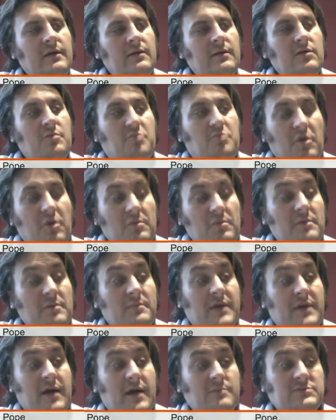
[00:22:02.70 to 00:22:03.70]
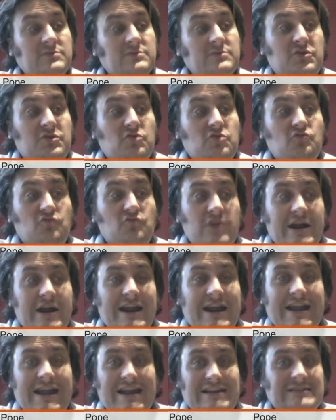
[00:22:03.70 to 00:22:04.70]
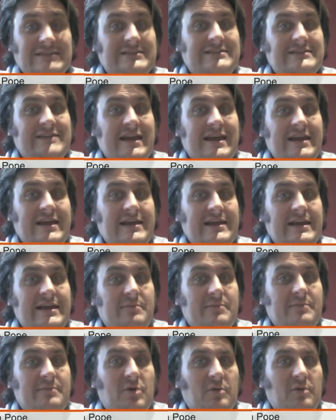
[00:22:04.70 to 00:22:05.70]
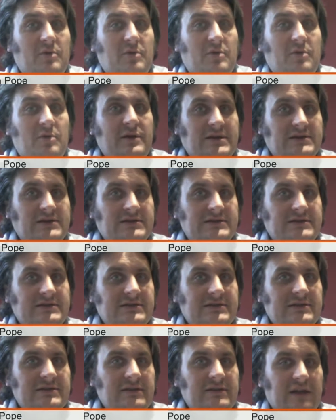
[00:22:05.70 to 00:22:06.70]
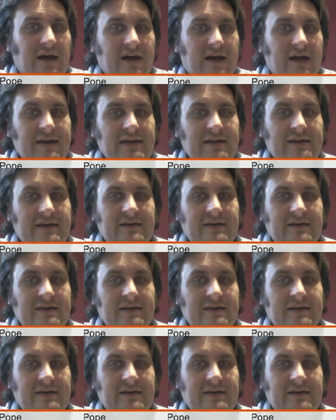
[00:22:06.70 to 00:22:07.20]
problem comes with the really insanely popular ones like